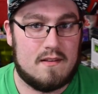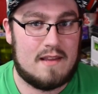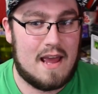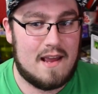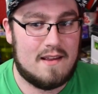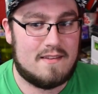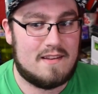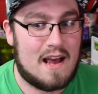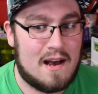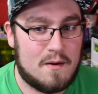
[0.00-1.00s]
K
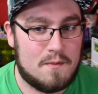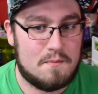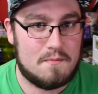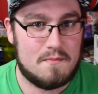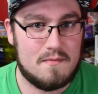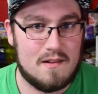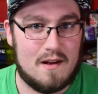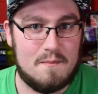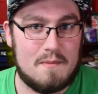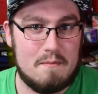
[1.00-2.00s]
Xiao. I'm